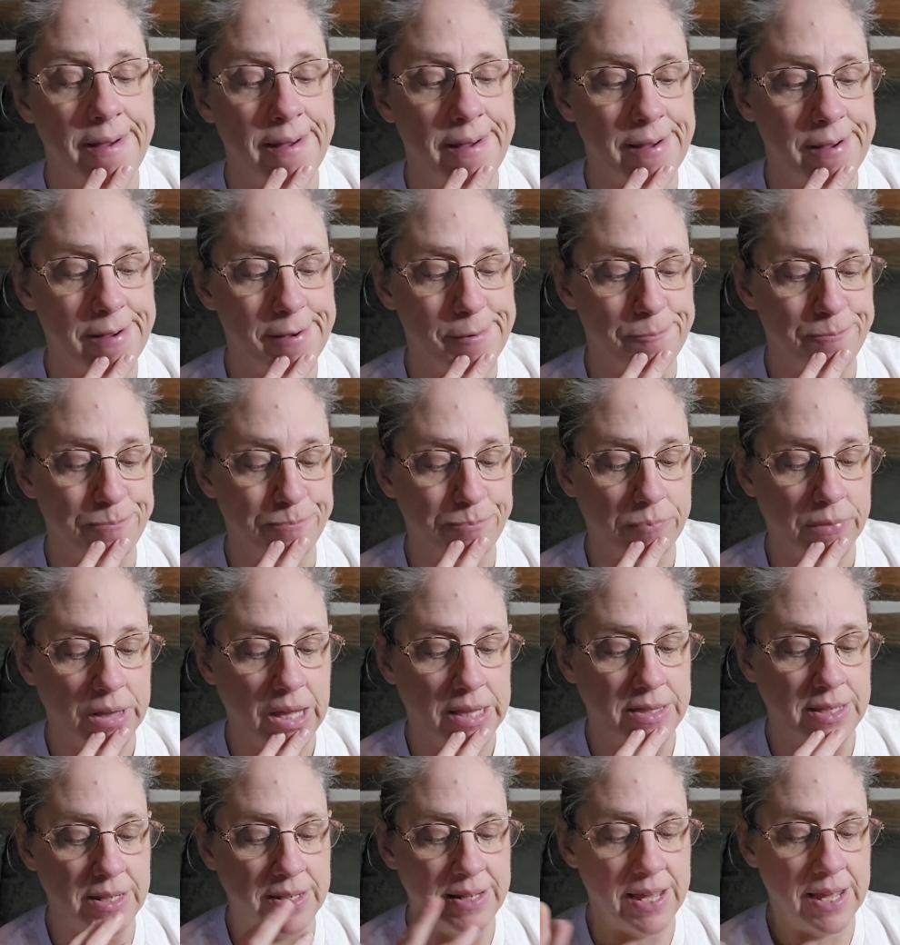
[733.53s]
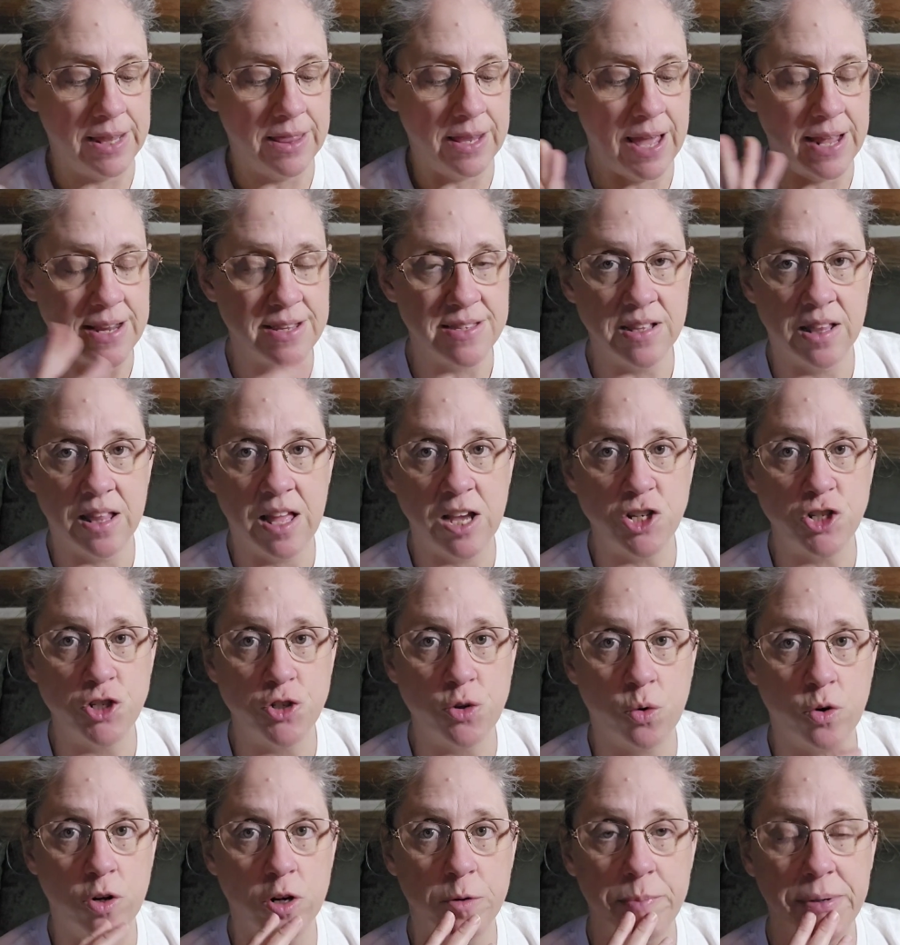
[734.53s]
The deadline is a lot
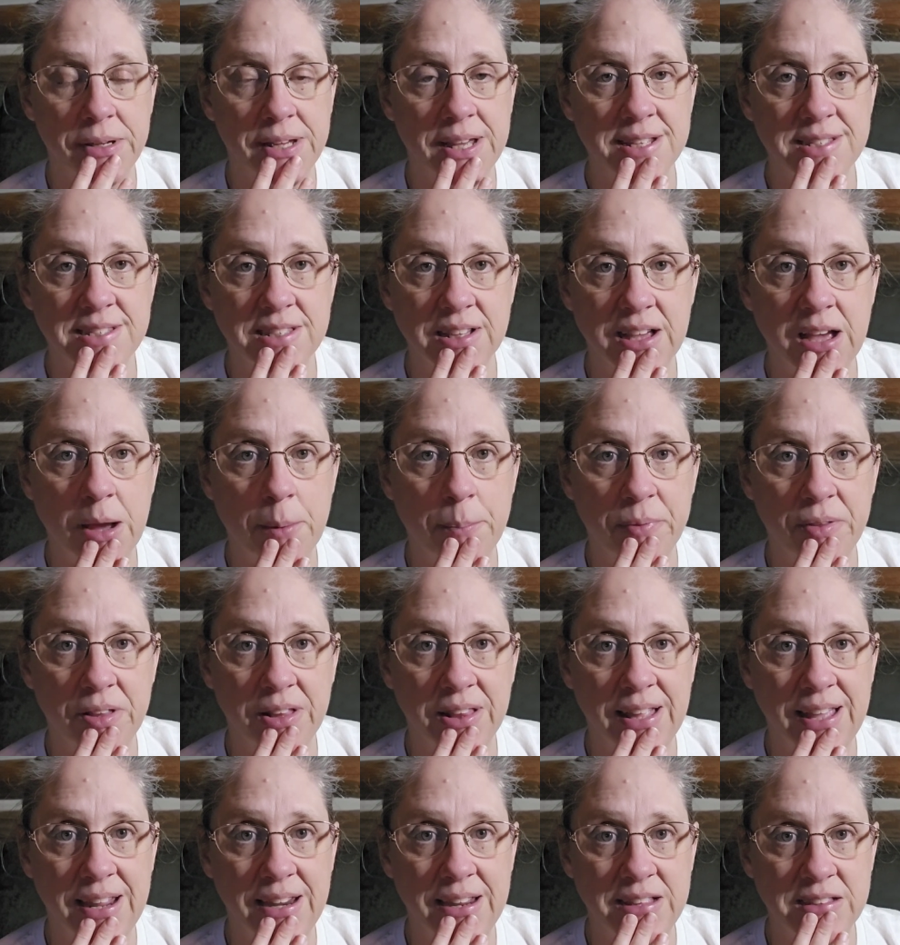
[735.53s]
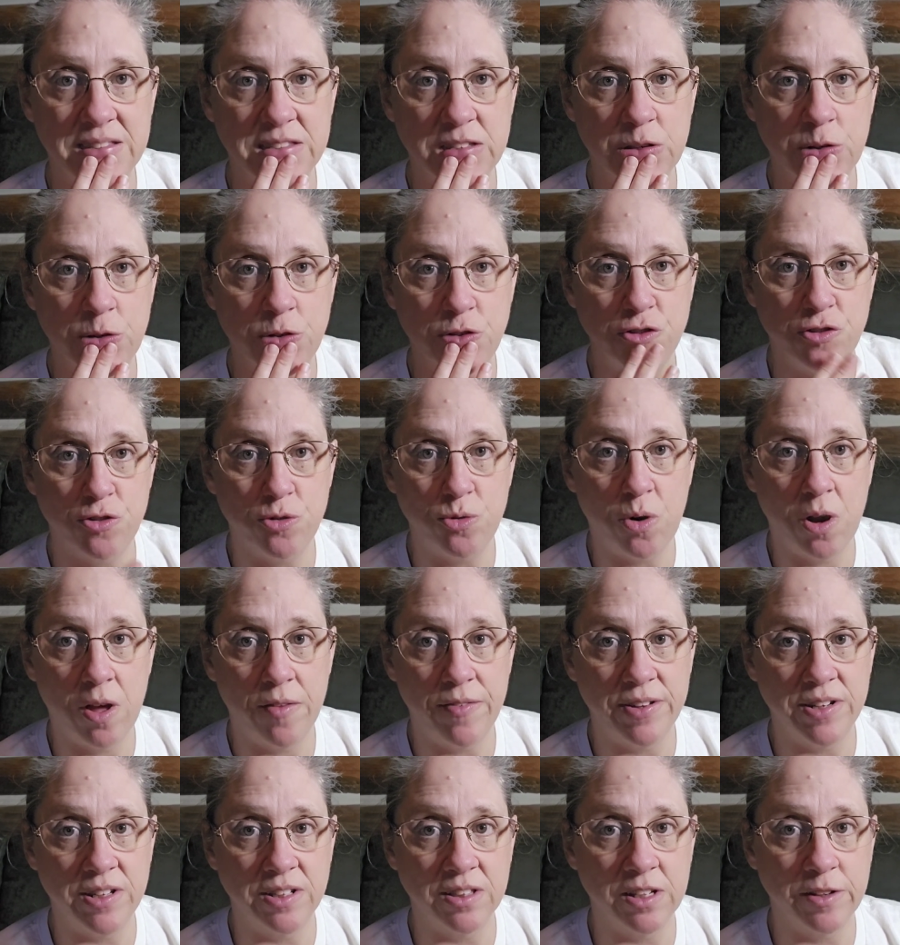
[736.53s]
shorter because a couple of the ladies who do all
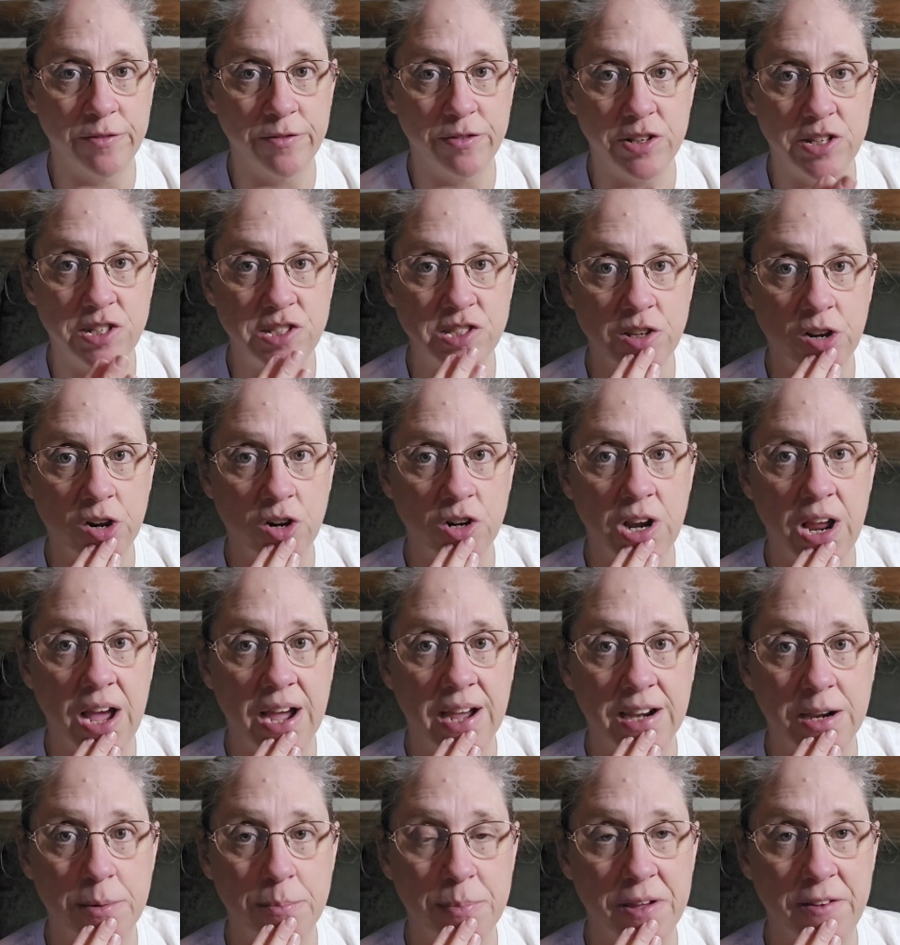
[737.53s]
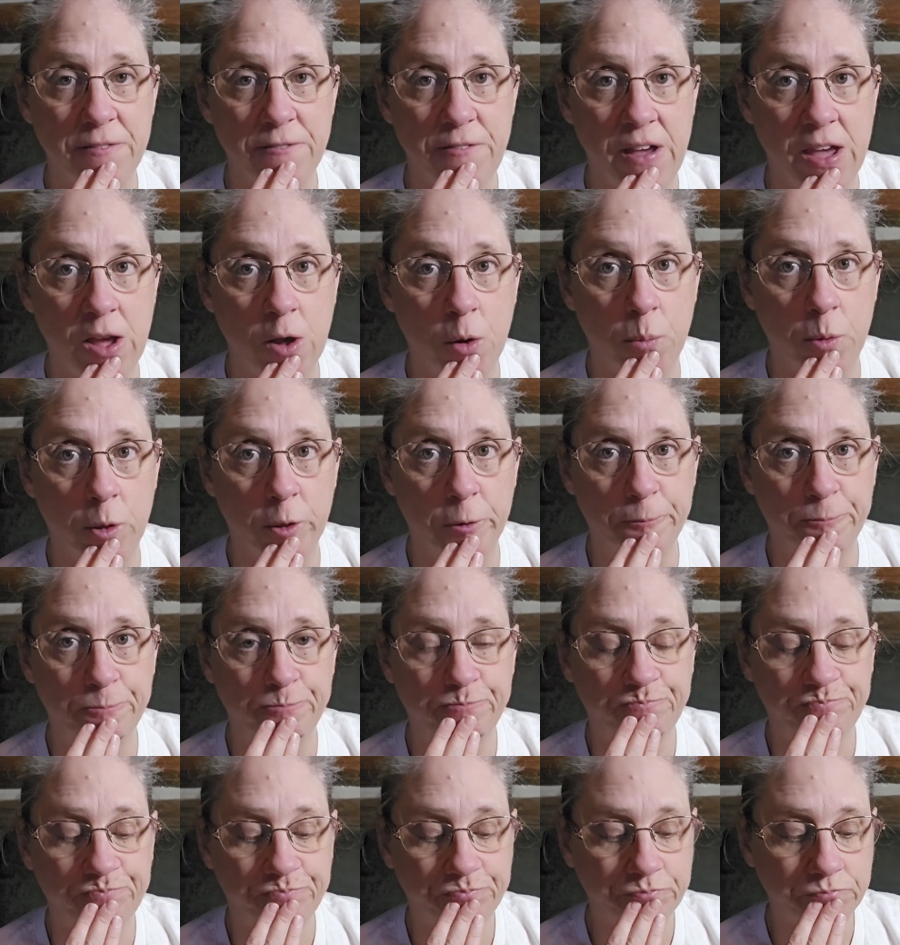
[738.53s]
the deliveries are not going to be available.
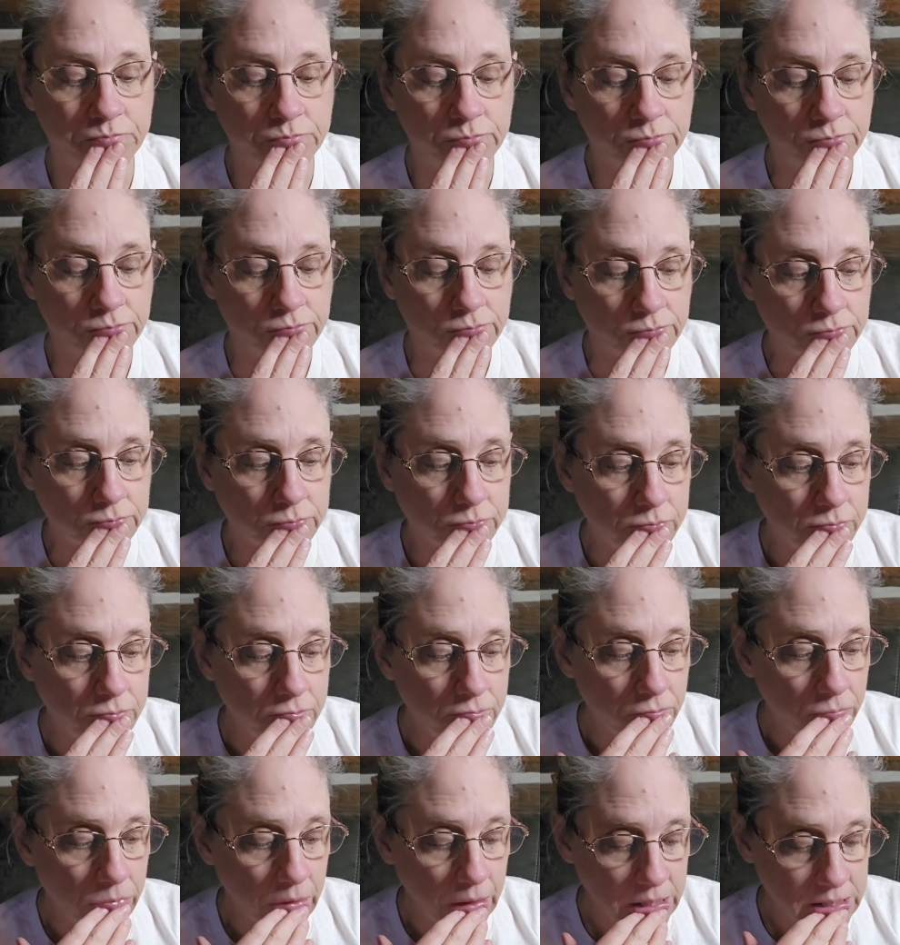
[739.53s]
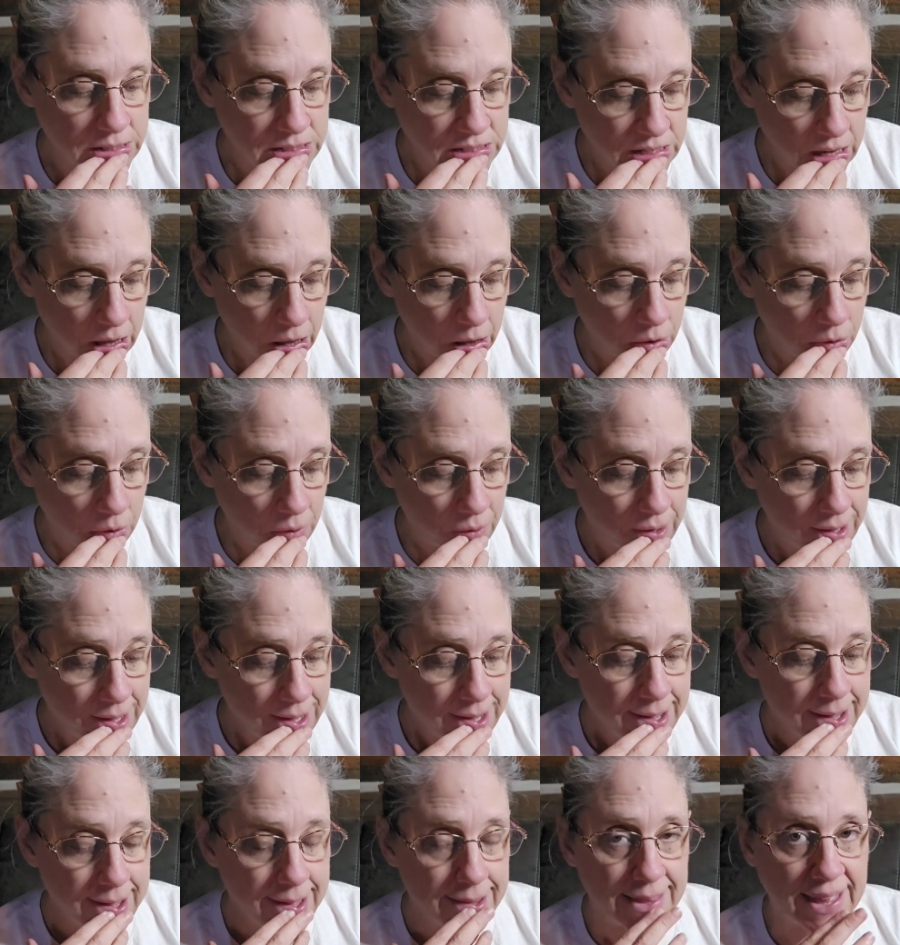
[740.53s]
So
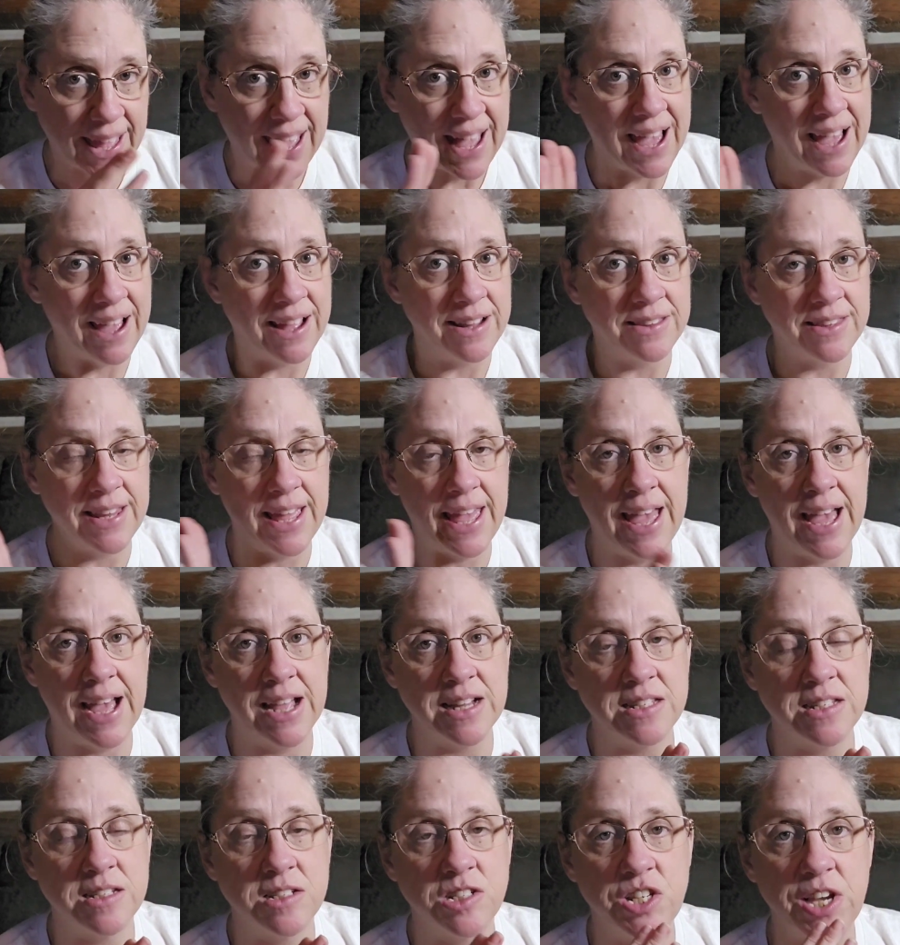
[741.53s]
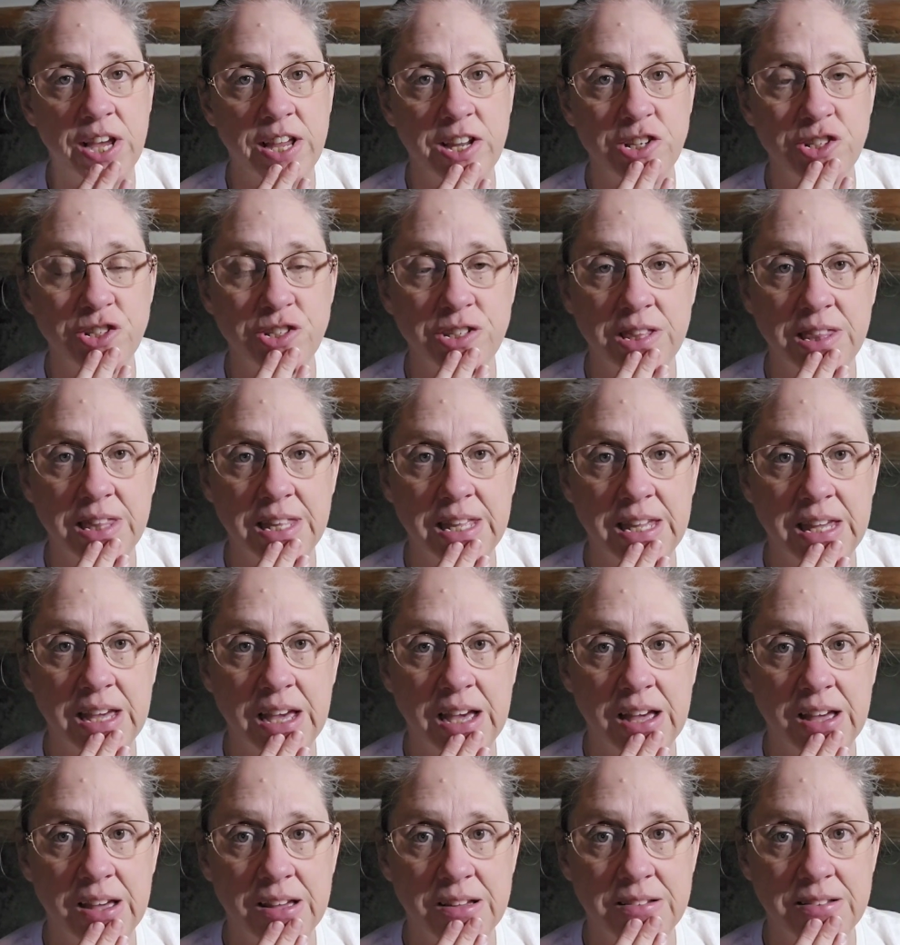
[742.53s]
they had to change
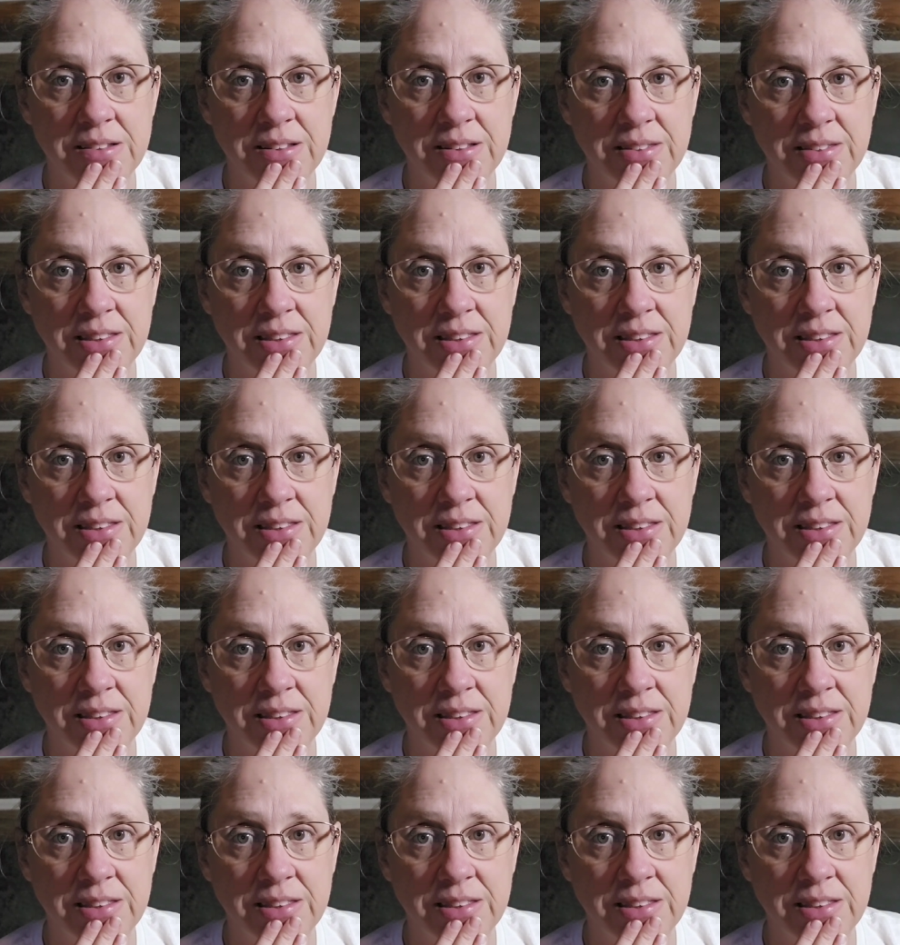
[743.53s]
the